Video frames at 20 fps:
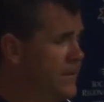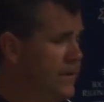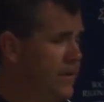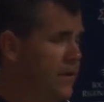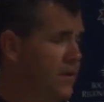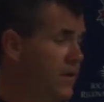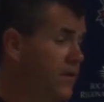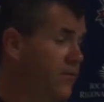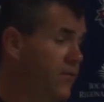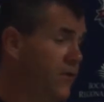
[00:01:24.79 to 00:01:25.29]

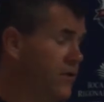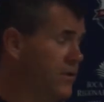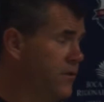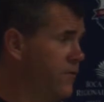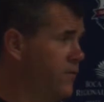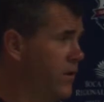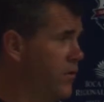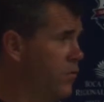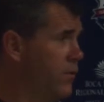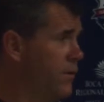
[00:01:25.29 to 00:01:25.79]
And
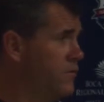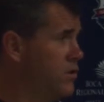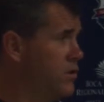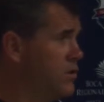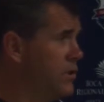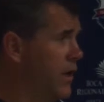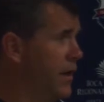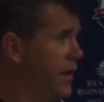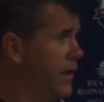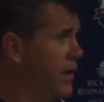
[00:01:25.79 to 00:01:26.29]
defensively, we've
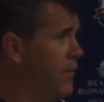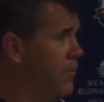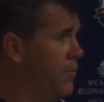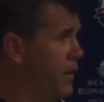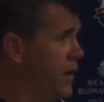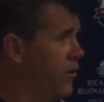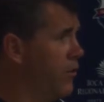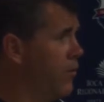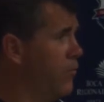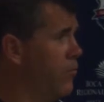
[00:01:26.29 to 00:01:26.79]
just got to get
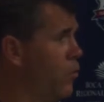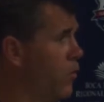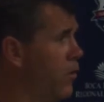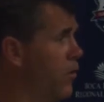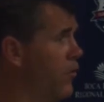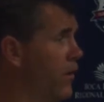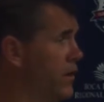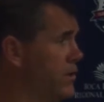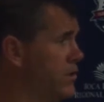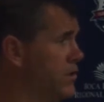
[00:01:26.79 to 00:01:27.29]
better and more
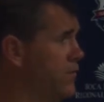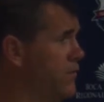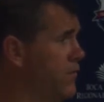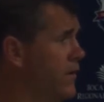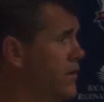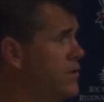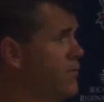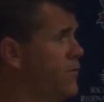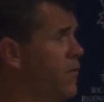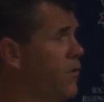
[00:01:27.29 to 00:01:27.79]
aggressive
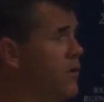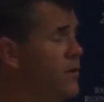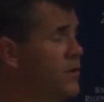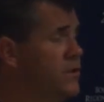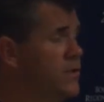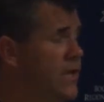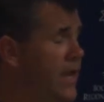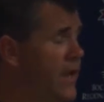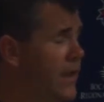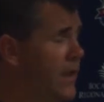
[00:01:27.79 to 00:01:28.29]
as far
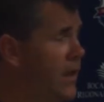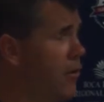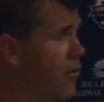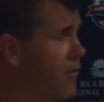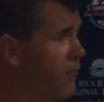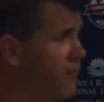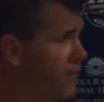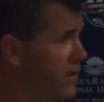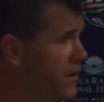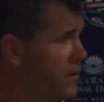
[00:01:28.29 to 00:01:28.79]
as taking
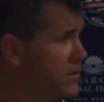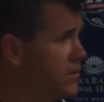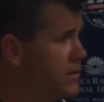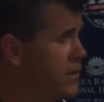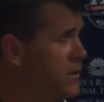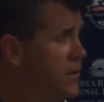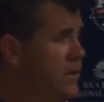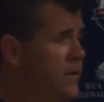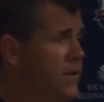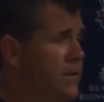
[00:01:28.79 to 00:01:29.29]
our
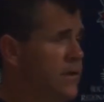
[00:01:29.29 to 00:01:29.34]
fits.